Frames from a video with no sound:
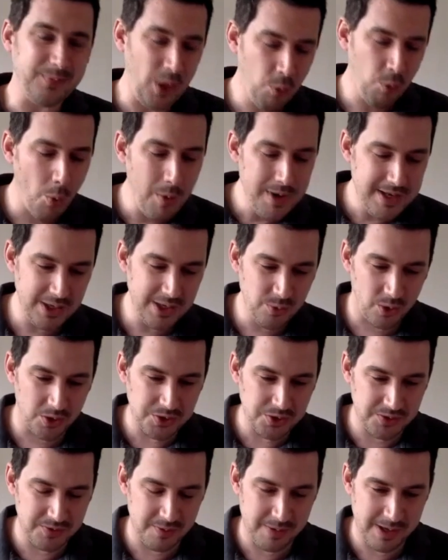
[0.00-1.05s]
what we did
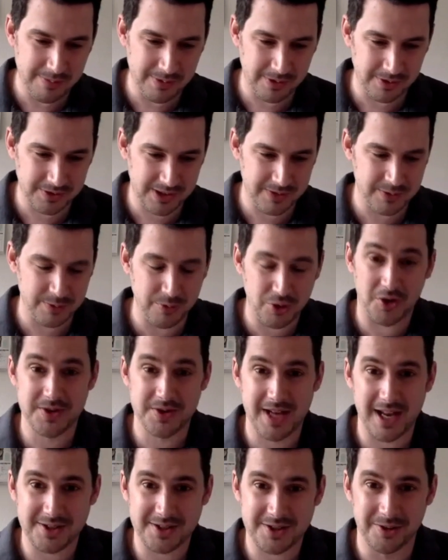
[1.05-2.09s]
was, just for people to give some
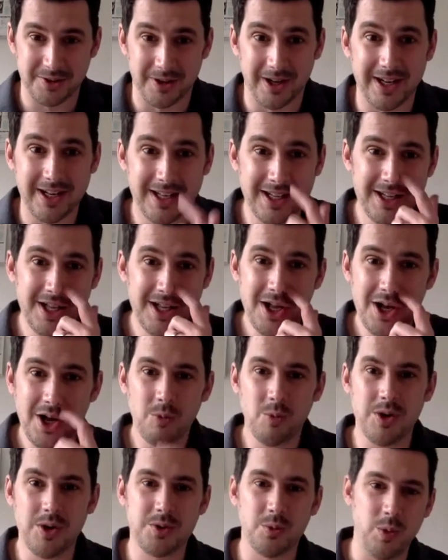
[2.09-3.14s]
context to it,
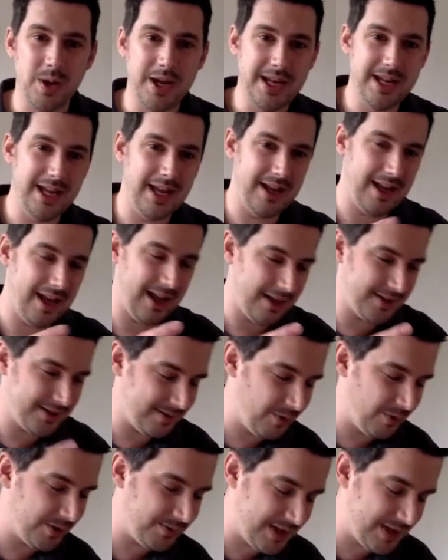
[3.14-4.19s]
was we
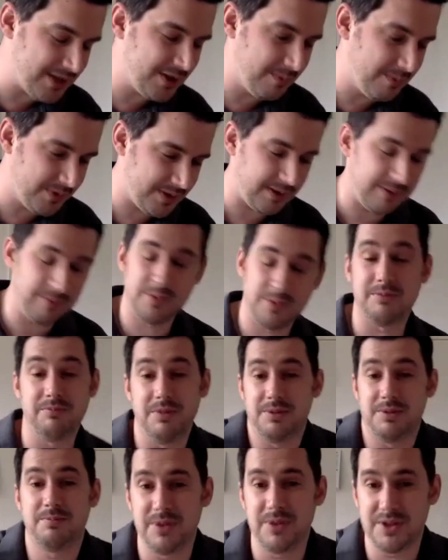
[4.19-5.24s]

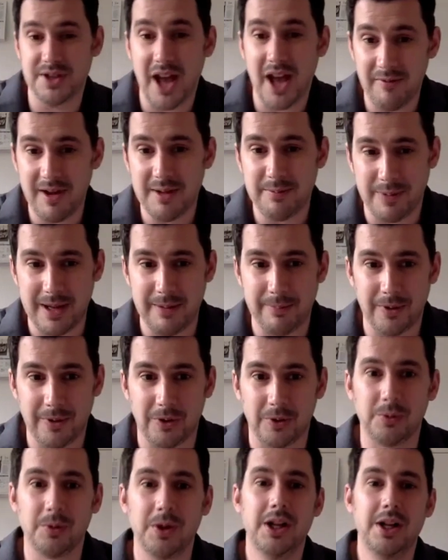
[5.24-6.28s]
surveyed
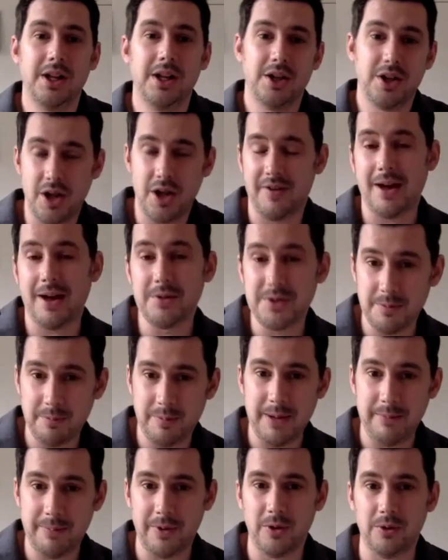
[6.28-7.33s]
people, 1,000
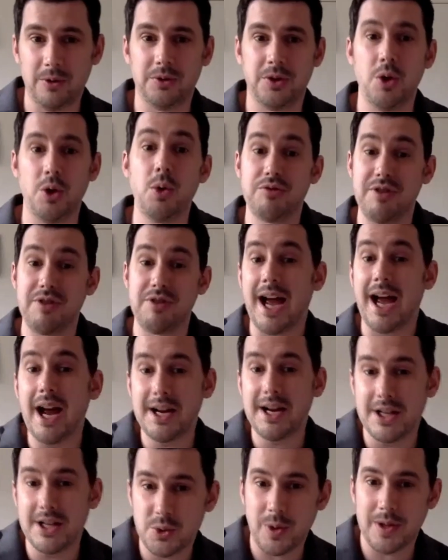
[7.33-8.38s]
people who would
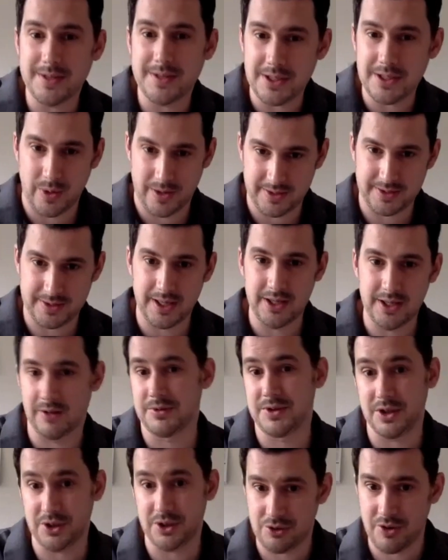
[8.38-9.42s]
retire in 2020, and
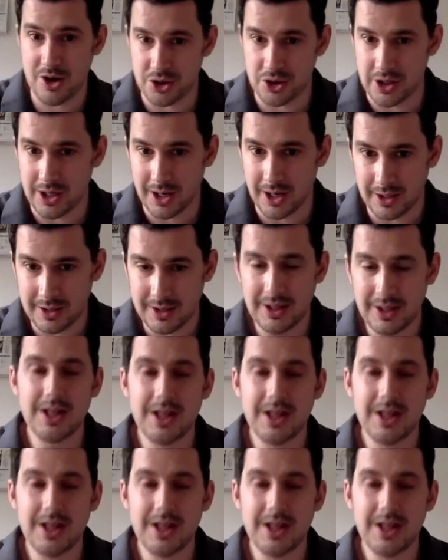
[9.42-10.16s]
obviously a strange year,